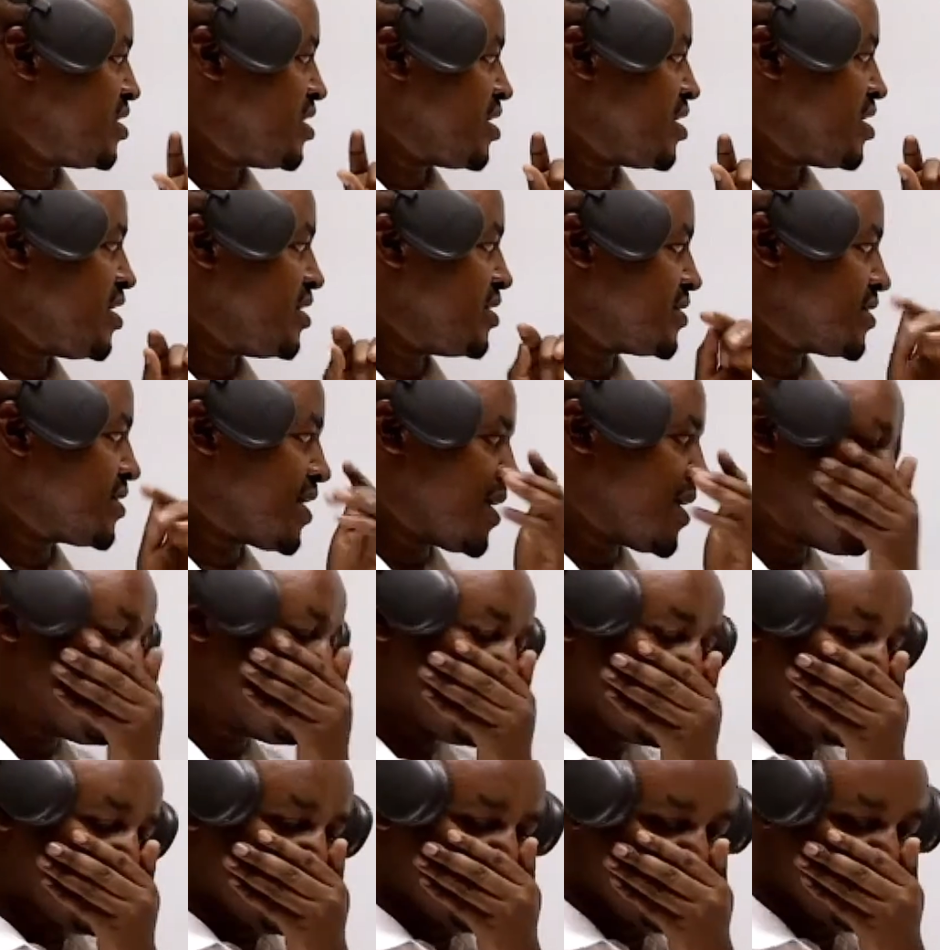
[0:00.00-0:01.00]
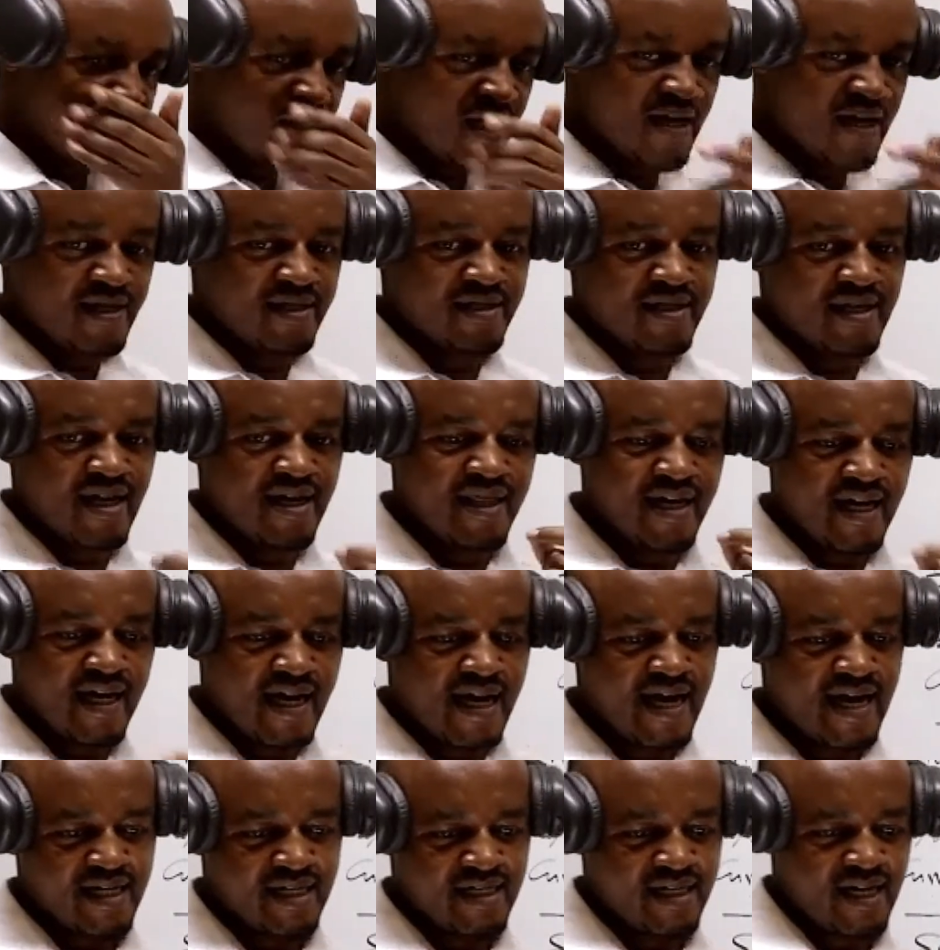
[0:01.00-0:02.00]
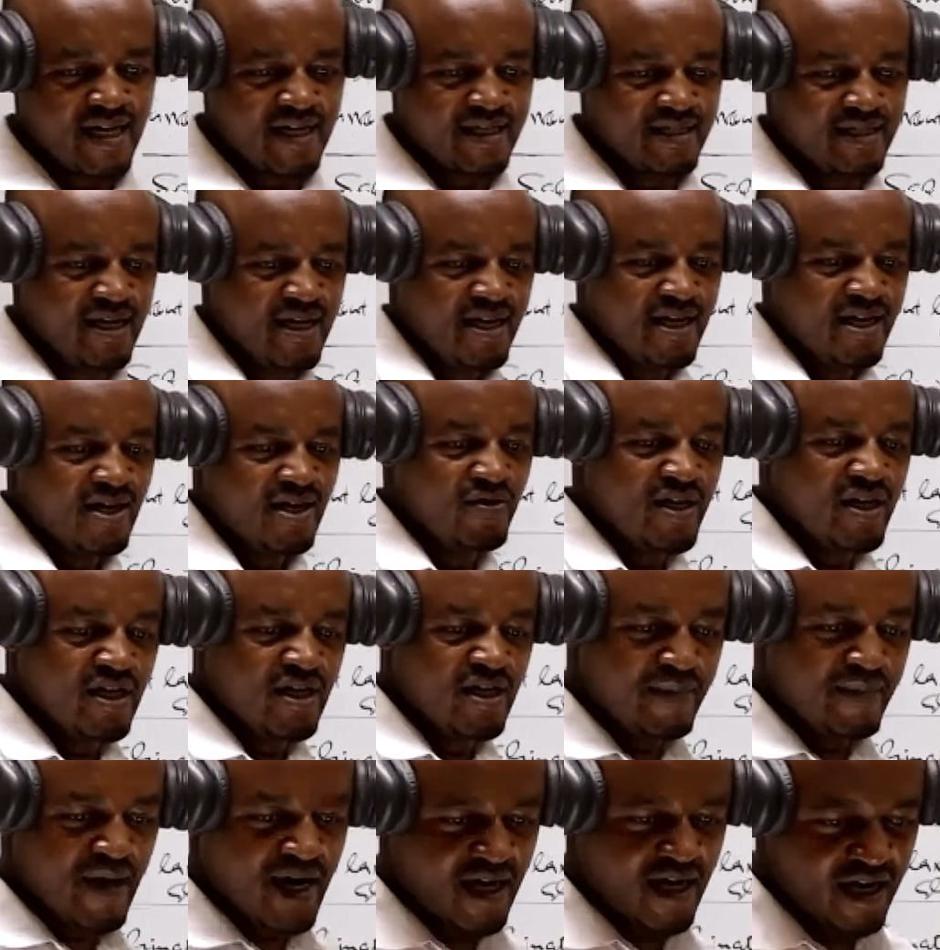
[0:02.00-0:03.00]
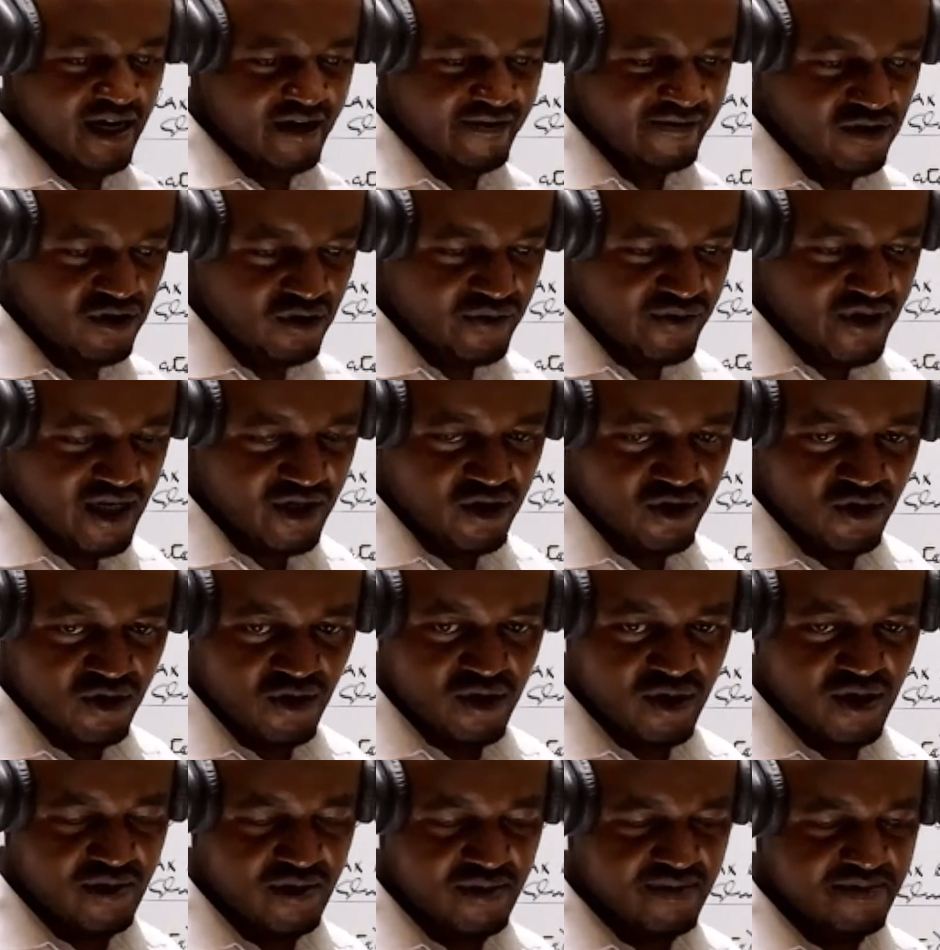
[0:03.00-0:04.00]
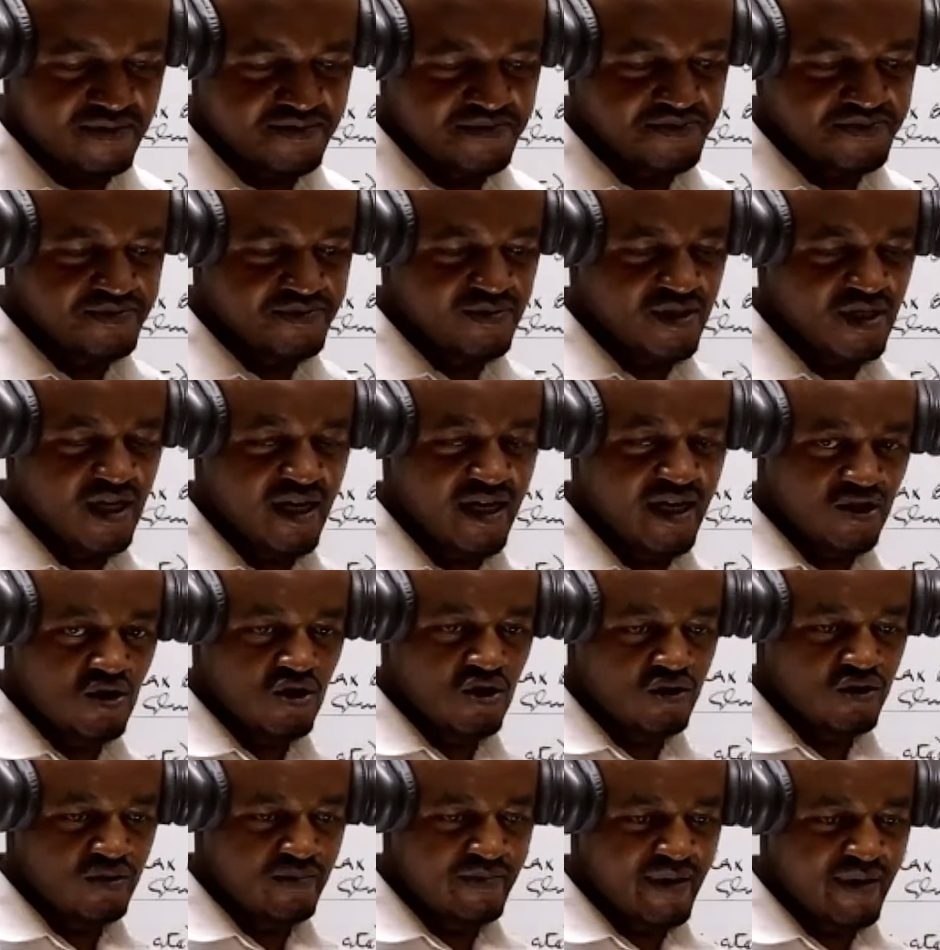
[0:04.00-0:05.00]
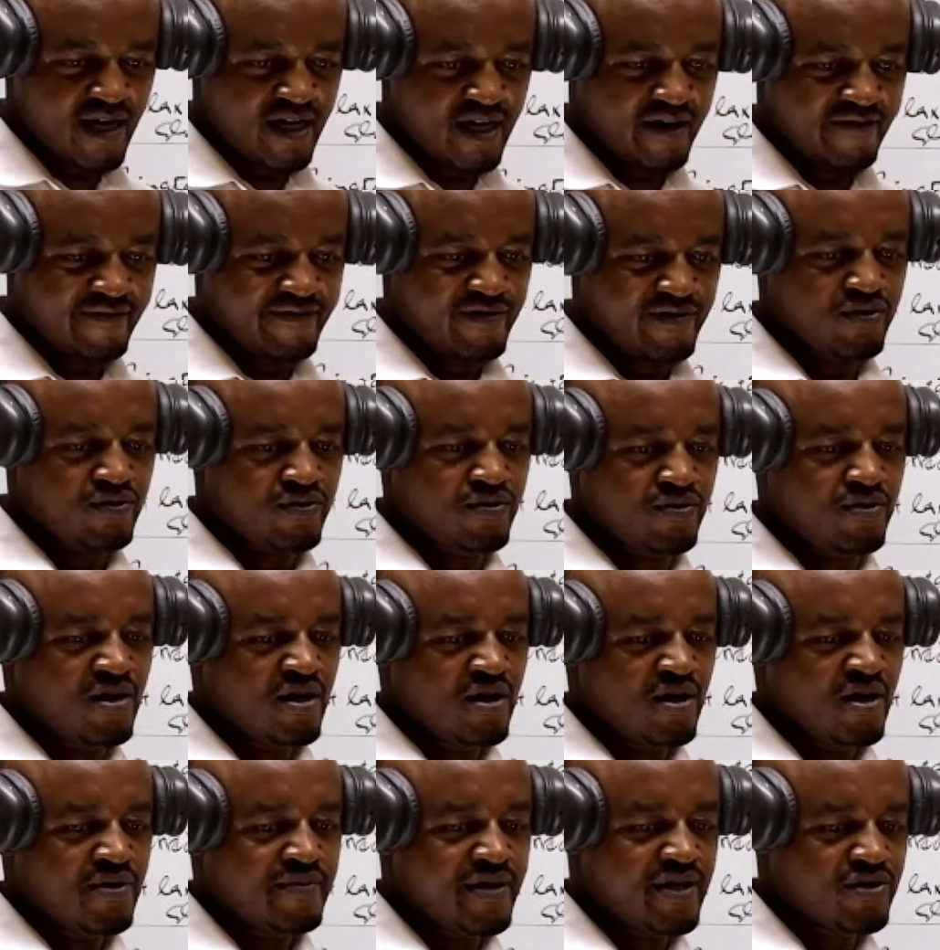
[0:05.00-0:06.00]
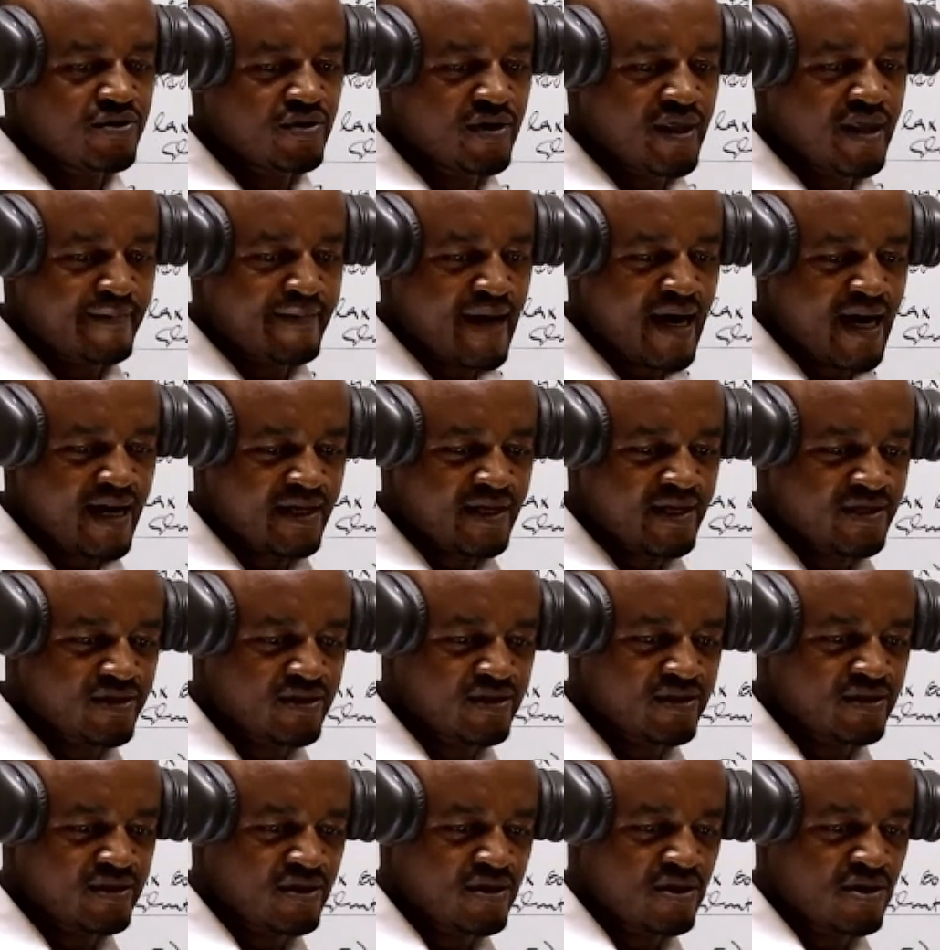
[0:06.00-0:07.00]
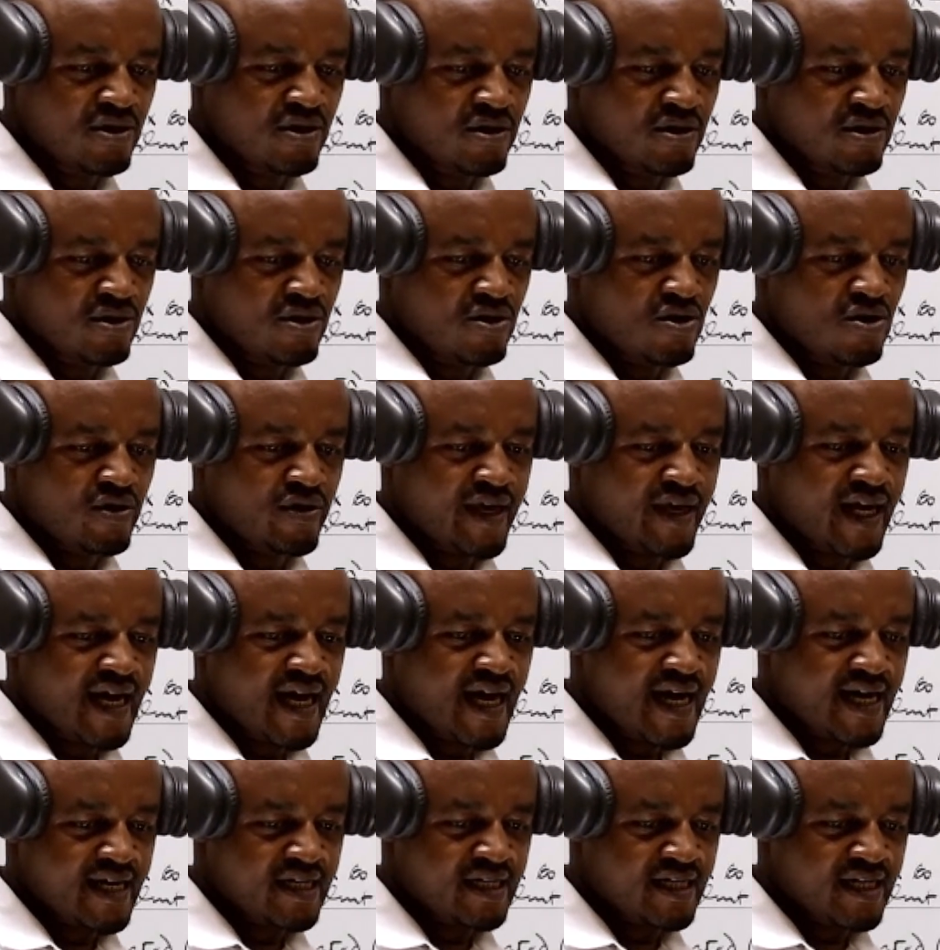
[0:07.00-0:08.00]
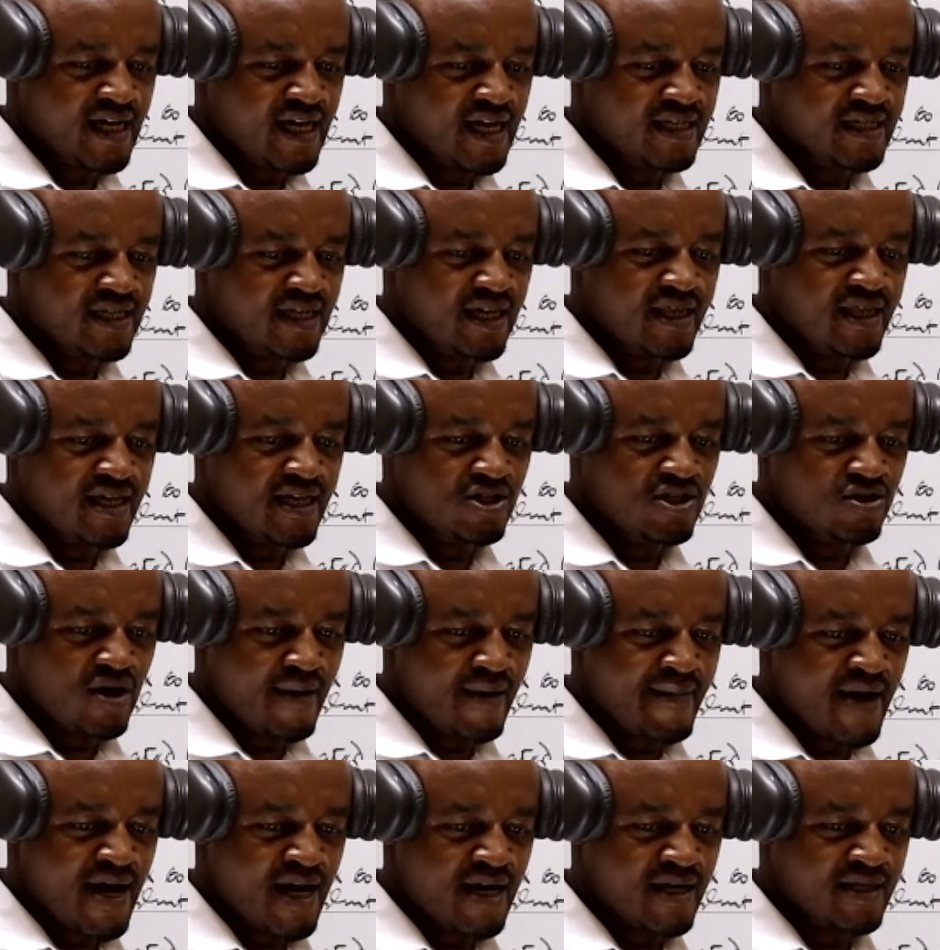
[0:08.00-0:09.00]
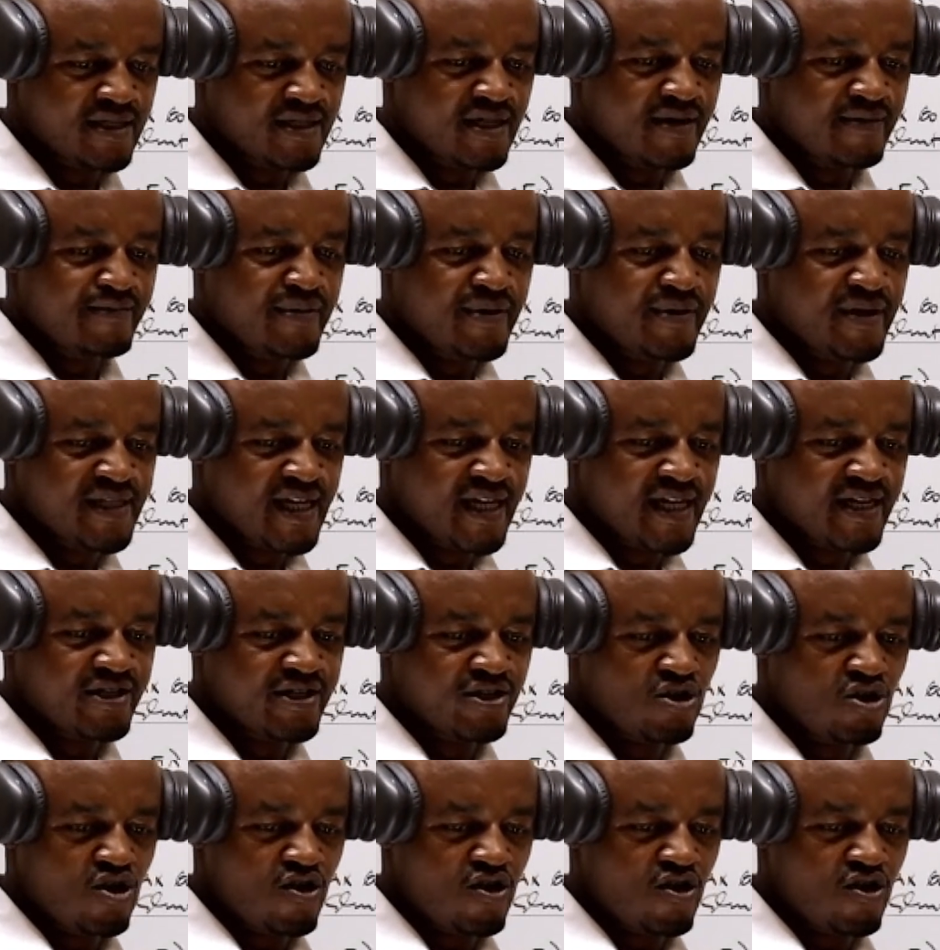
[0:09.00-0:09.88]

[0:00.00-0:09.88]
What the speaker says: As the current tax. Now in paragraph 2, we are told, let's go to paragraph 2. We are told the balance on the current tax in the trial balance represent